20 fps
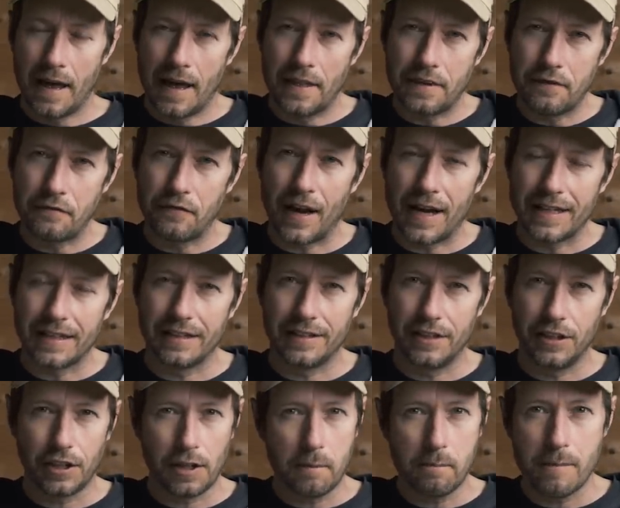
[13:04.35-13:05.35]
And then finally,
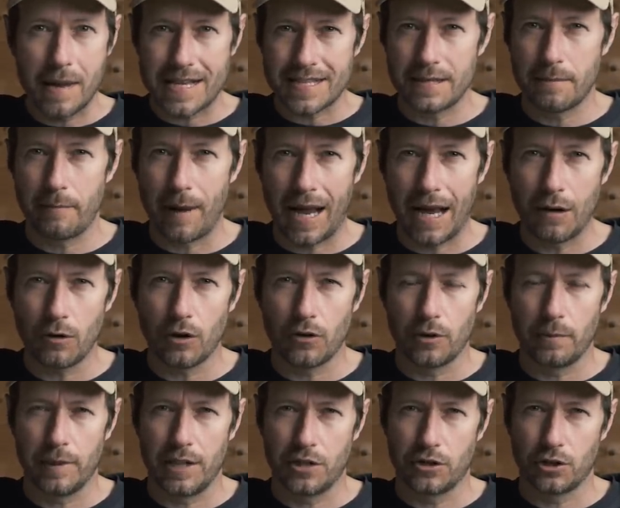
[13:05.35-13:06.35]
you can mess about
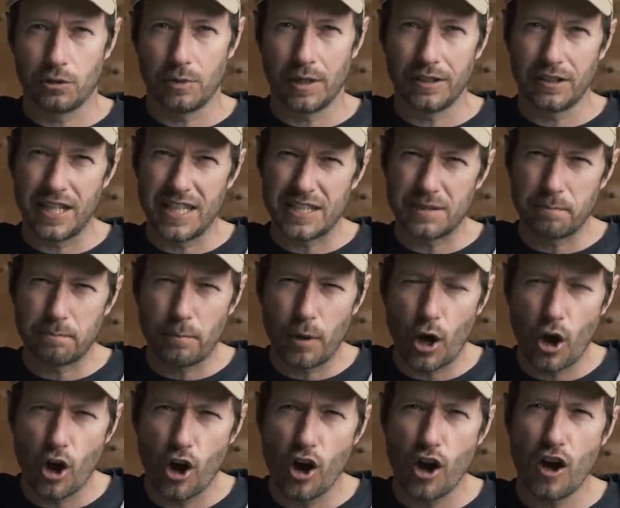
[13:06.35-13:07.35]
on the beach as well. It's
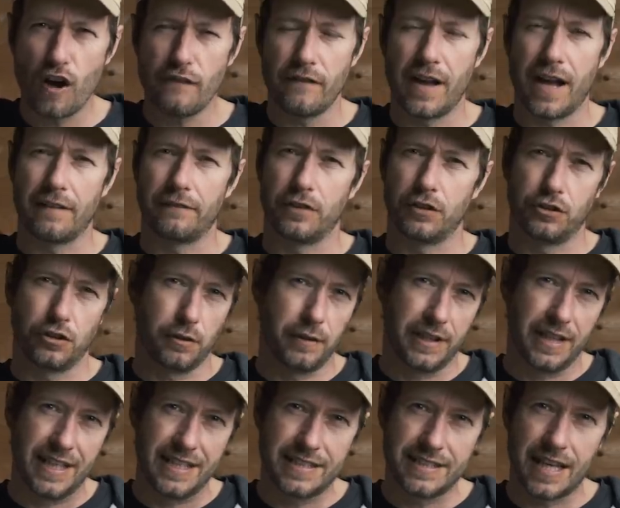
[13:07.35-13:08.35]
perfect for
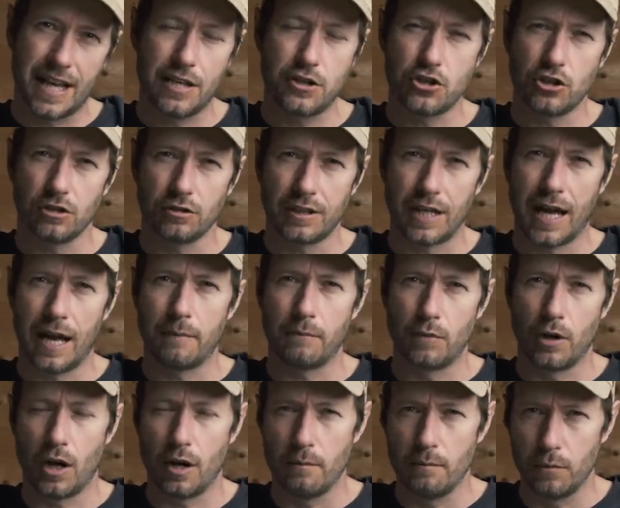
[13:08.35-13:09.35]
doing intentional
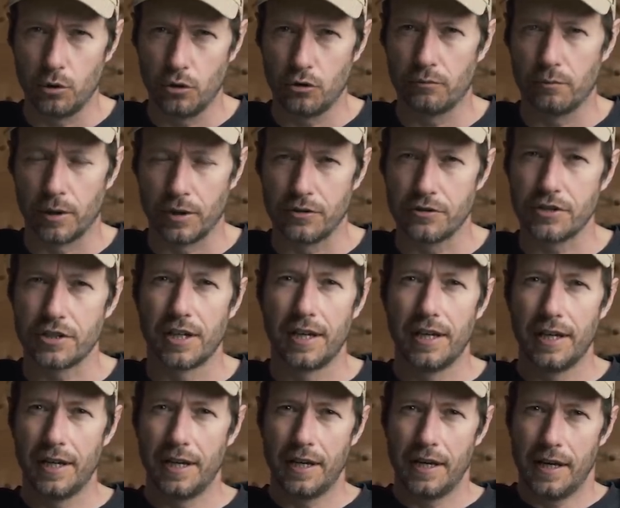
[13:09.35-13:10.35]
camera movement.
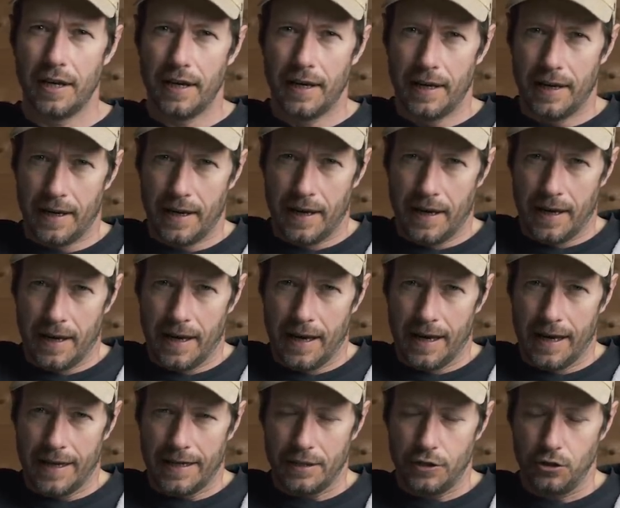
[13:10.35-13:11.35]

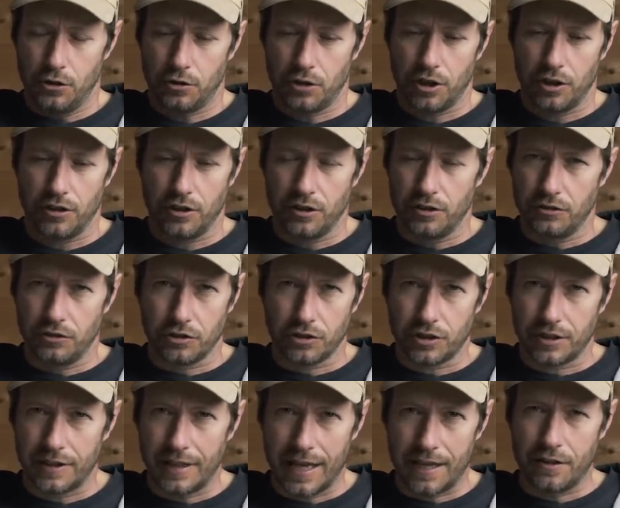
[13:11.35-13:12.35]
You can
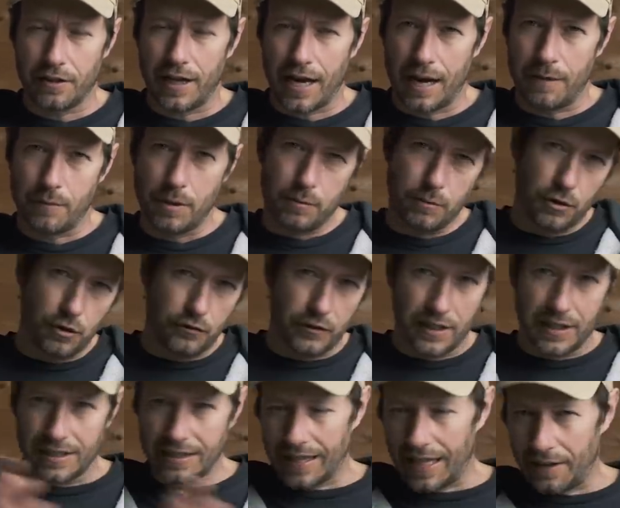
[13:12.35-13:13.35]
just get your camera, move
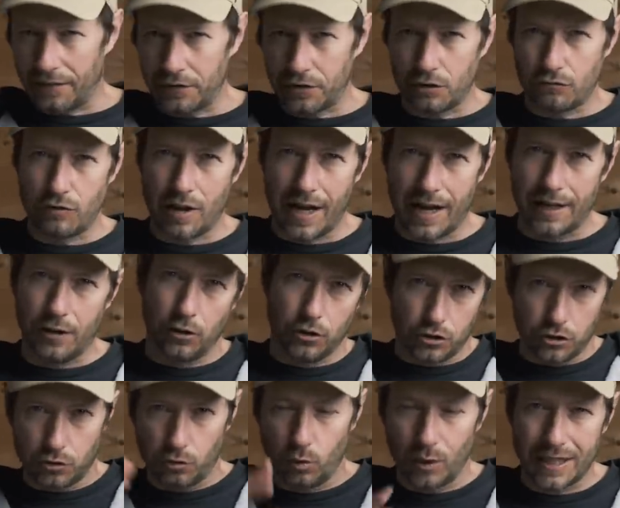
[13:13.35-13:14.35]
it left to right,
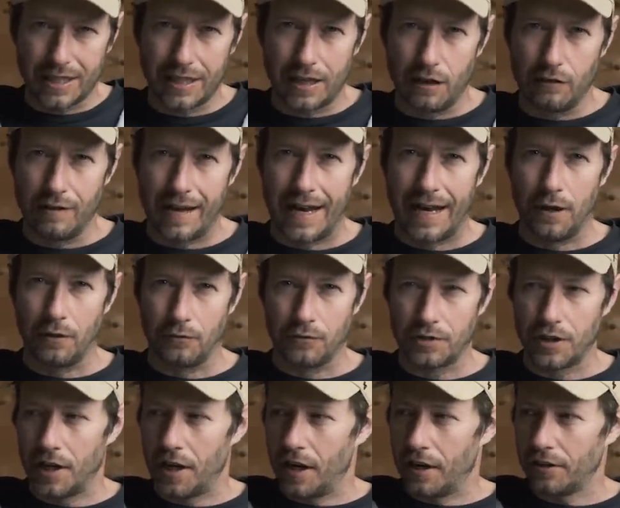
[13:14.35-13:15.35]
or just wheel it
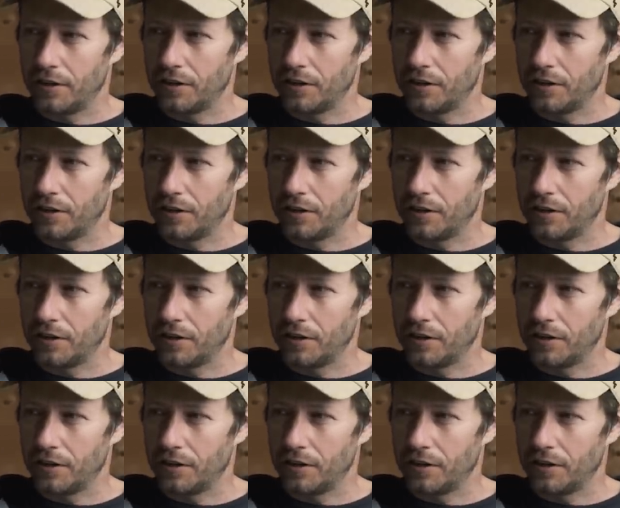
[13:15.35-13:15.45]
around.